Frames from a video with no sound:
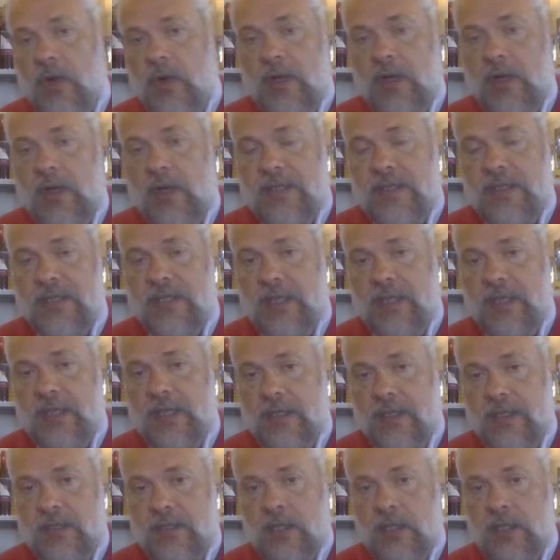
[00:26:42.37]

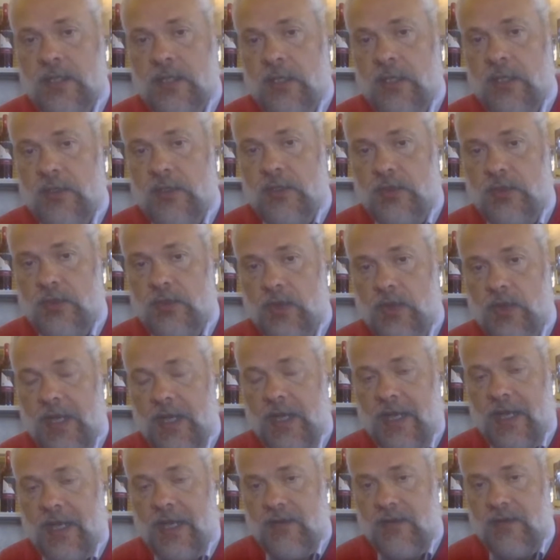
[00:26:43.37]
resilient to
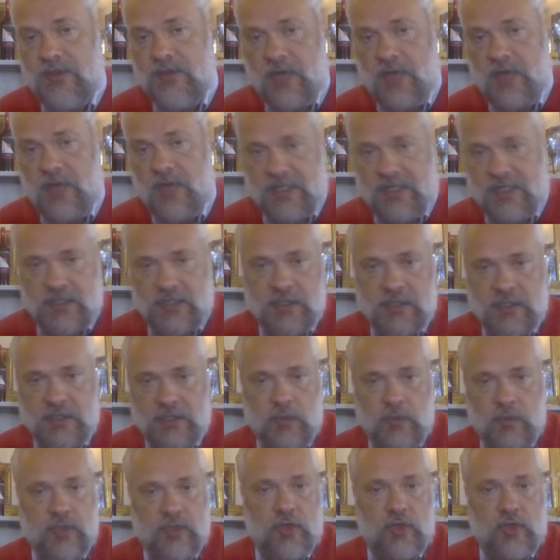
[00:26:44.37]
any kind of stress,
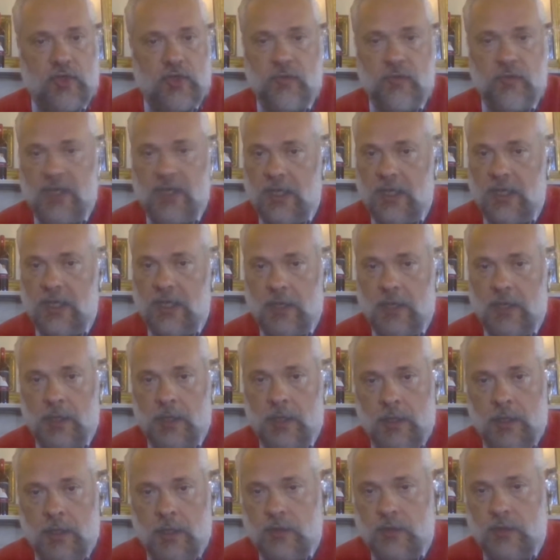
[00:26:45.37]
which could be
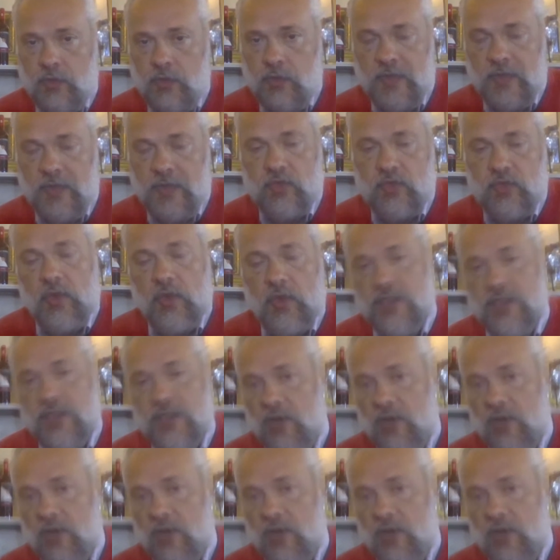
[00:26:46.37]
too much water